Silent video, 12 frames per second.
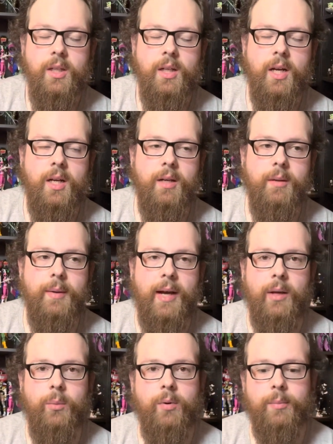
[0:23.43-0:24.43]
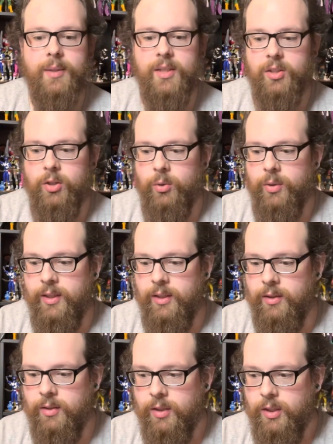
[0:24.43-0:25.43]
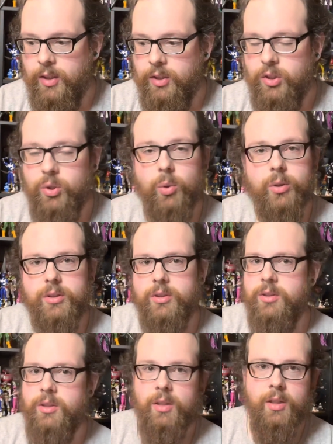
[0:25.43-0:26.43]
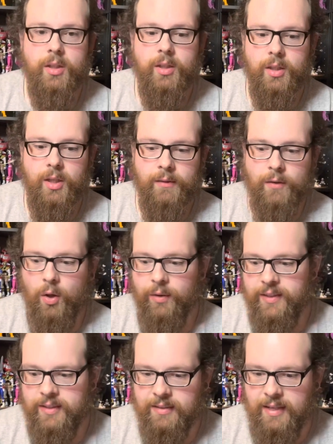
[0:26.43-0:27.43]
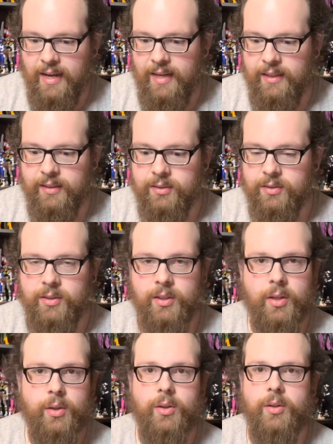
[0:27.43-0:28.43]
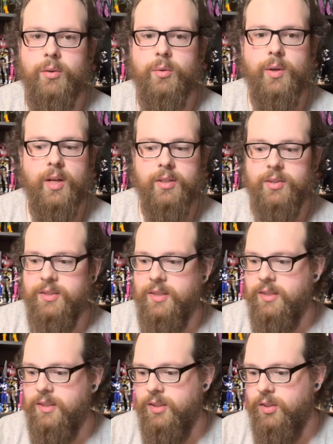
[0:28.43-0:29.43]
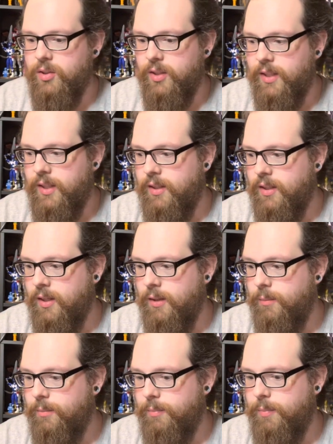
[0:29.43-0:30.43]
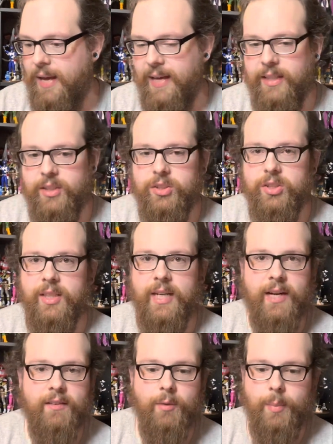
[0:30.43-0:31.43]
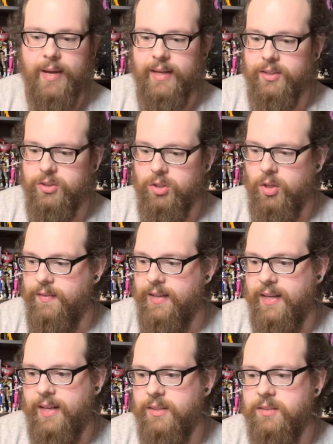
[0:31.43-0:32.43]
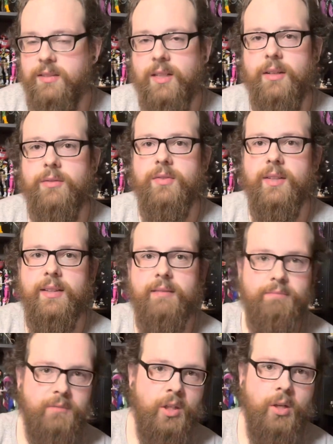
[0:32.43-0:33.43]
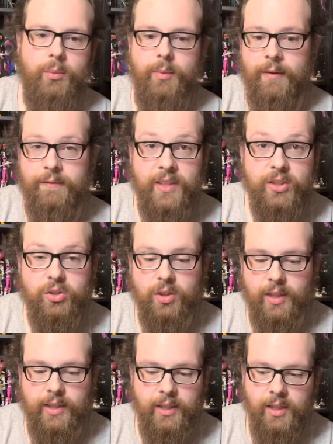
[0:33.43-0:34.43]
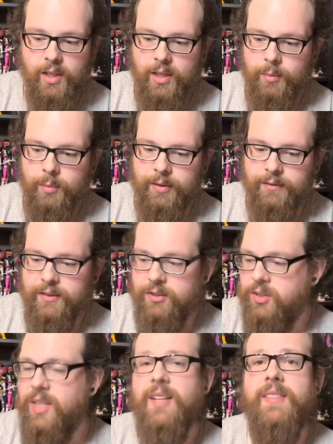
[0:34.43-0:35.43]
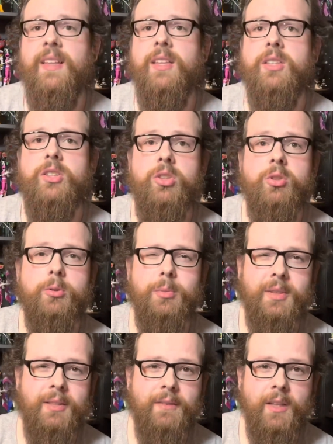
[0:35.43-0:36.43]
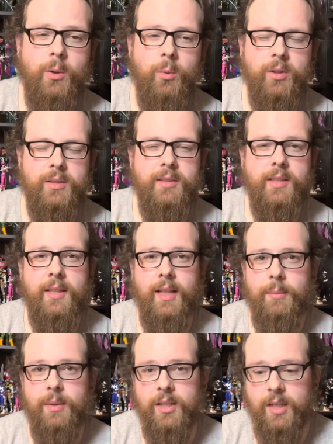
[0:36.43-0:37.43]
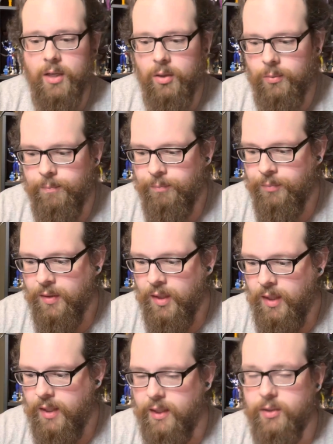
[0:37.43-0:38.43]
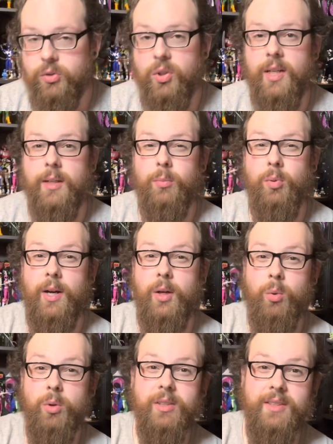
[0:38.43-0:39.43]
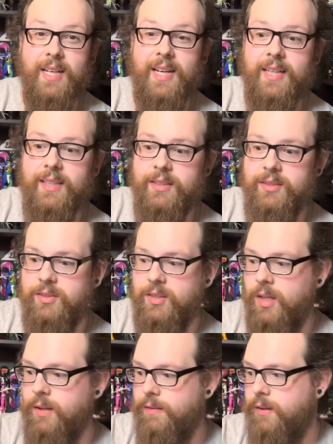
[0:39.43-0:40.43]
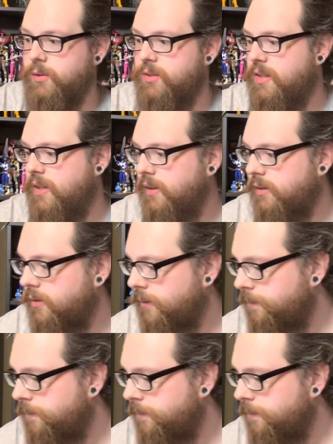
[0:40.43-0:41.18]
I will be doing shorts of all these guys, 360 degree package and out of the package and all that kind of stuff, eventually. But if there's anything that you specifically want to see, let me know, and I'll try to prioritize those things.